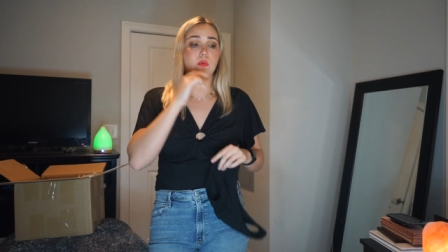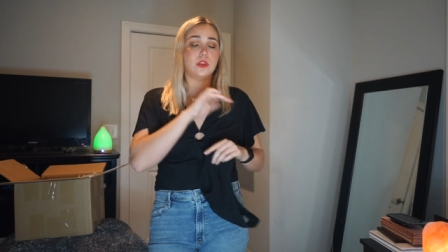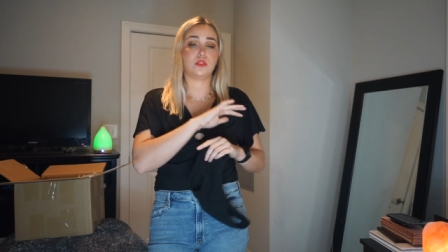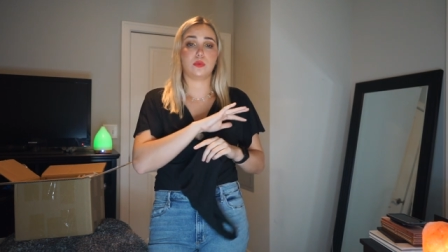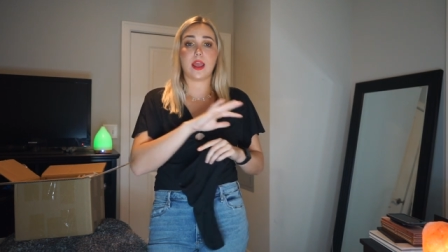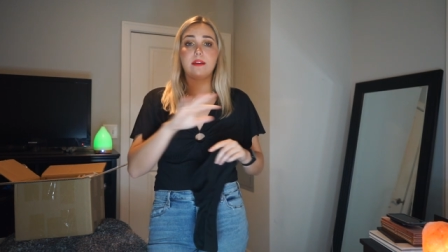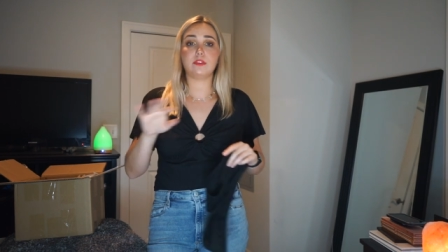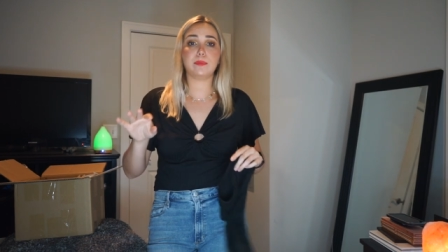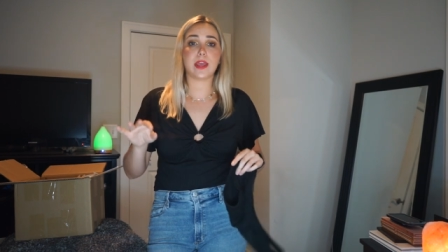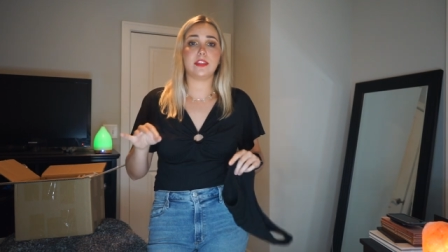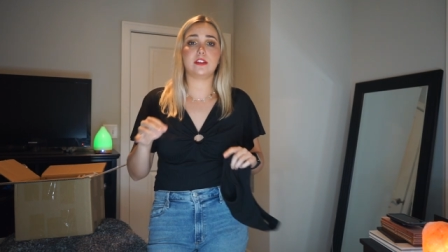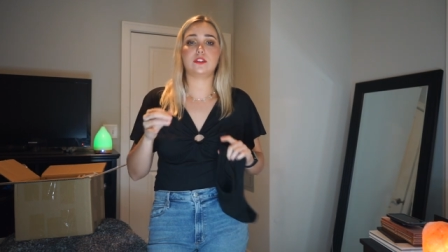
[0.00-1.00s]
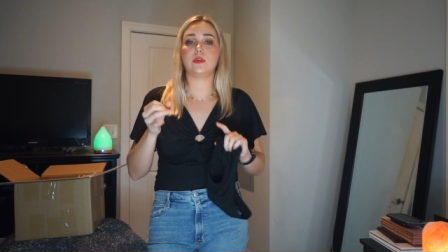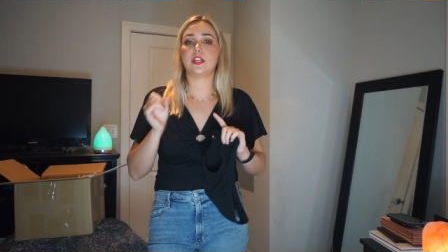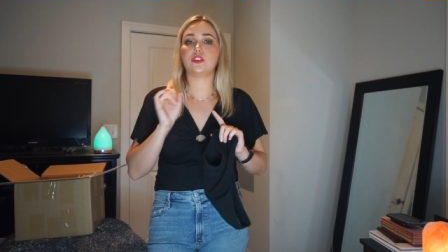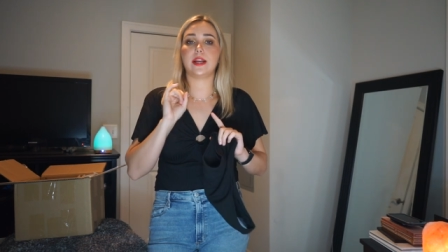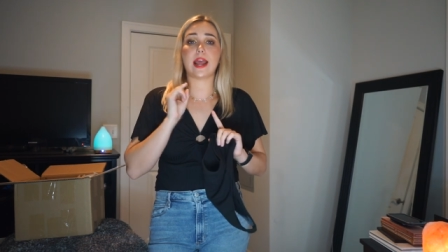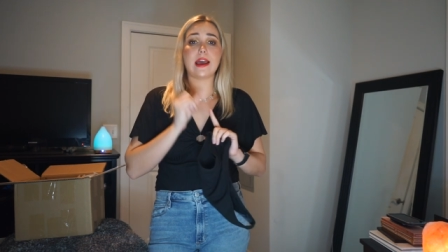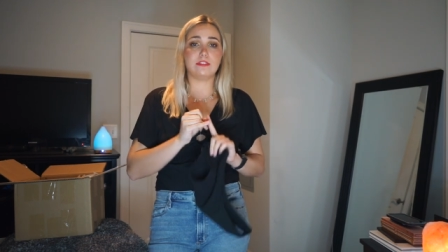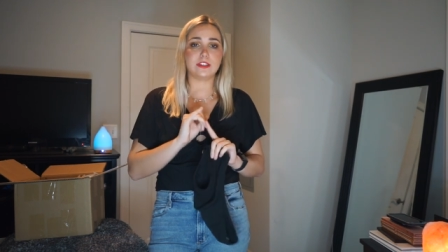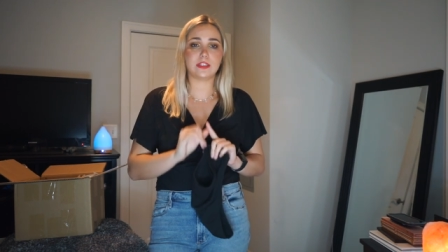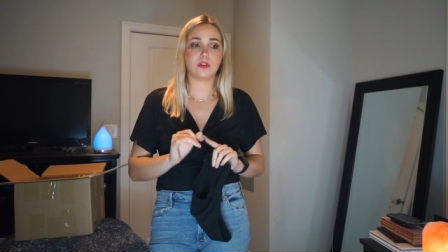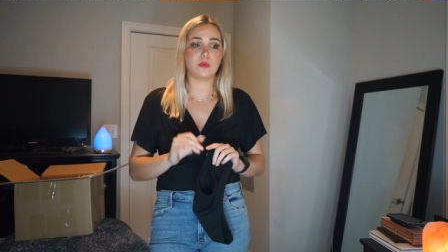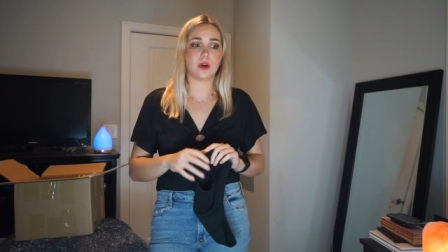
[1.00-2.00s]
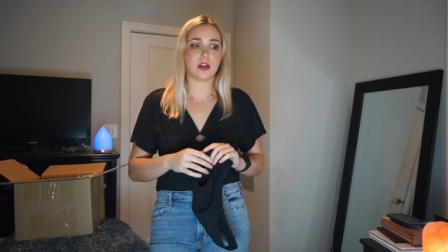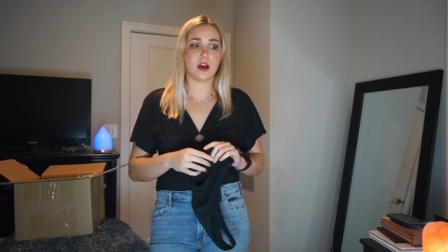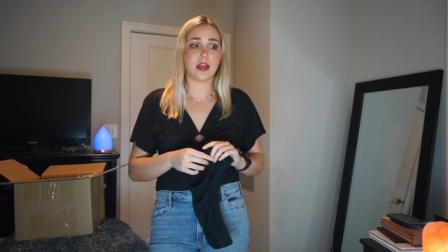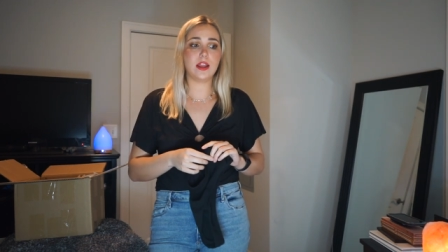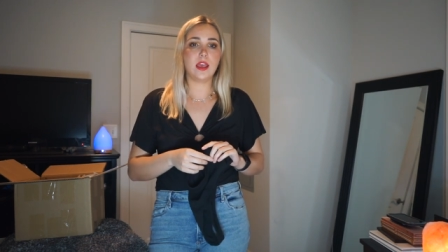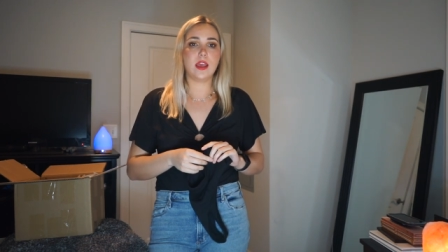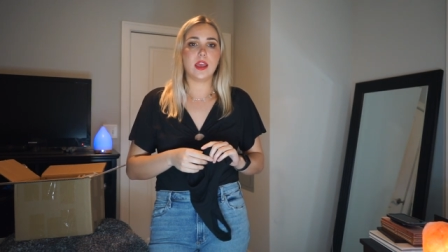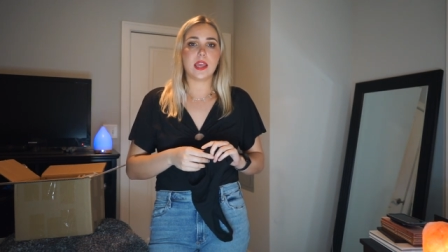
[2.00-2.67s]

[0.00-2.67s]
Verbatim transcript: went through every bathing suit. I tried every single one on.